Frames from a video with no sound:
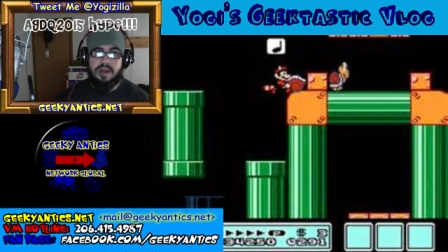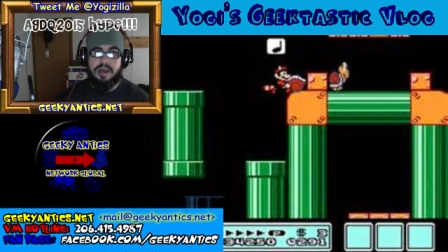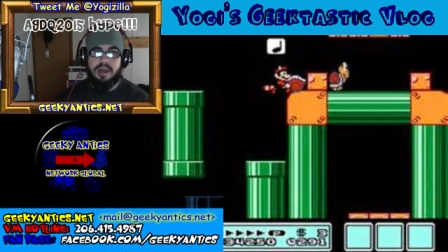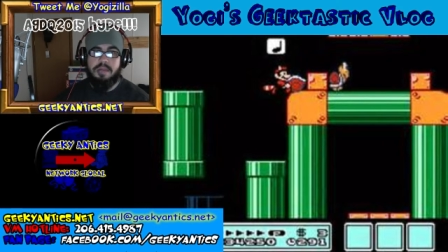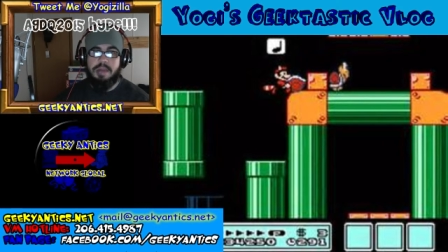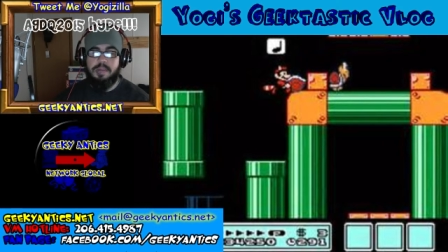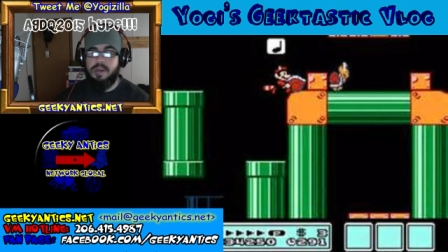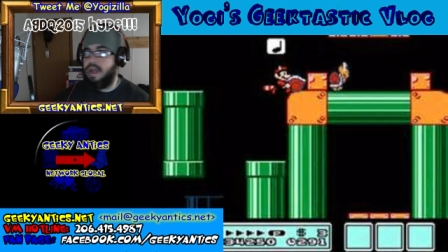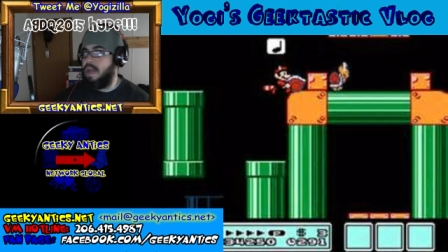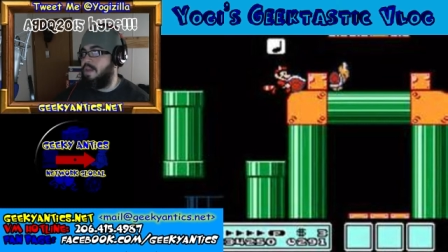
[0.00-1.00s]
people they
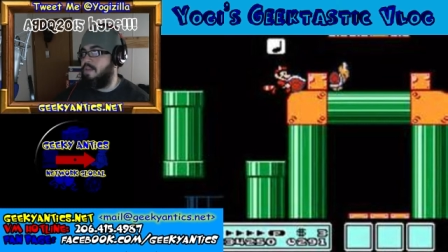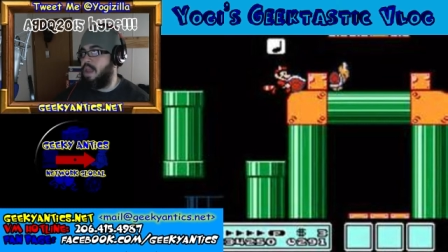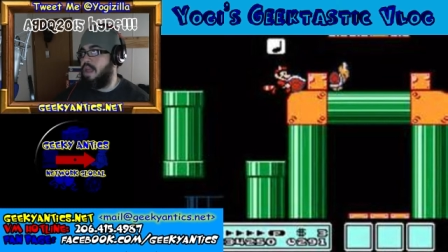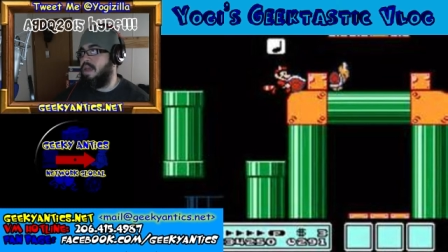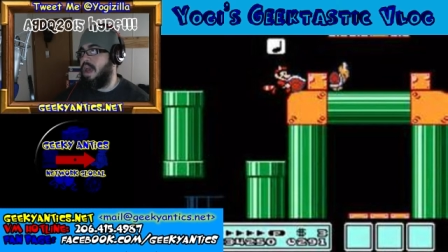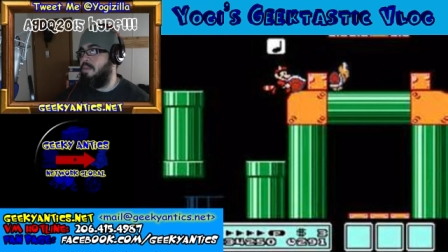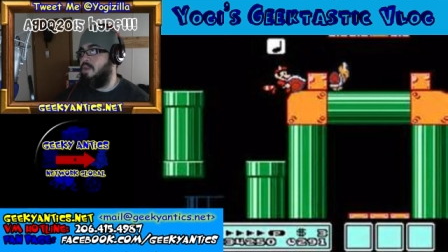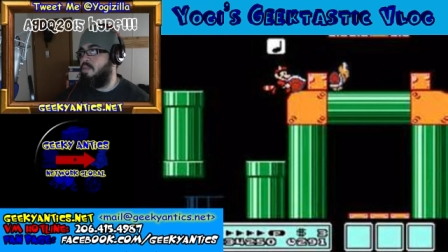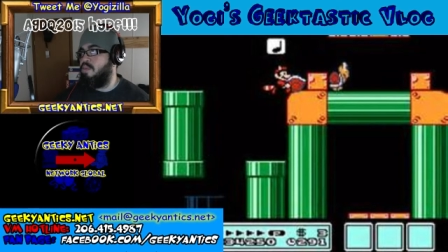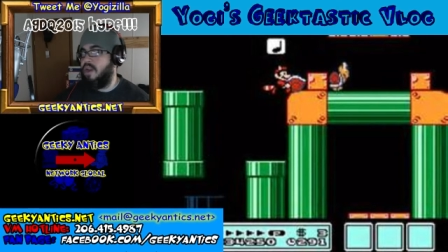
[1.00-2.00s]
could be spending time with, or
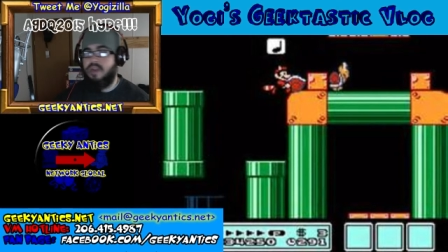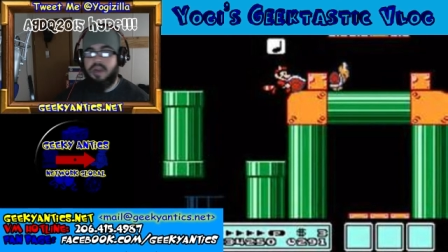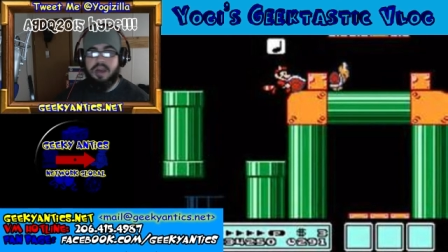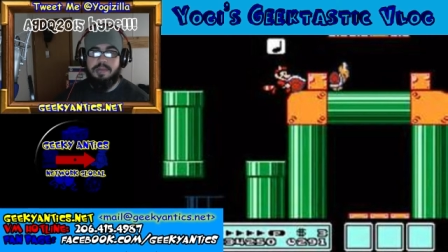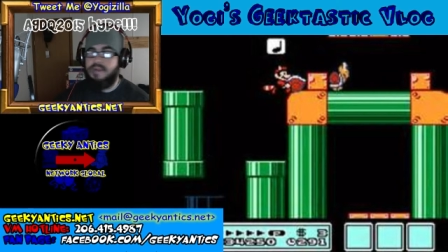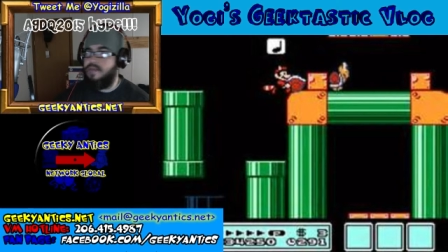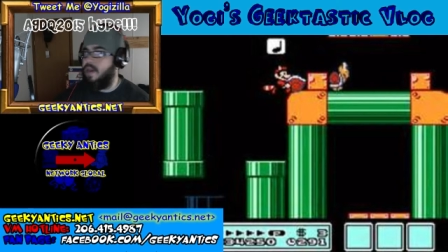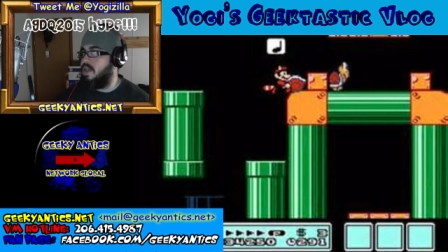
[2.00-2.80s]
projects they could be investing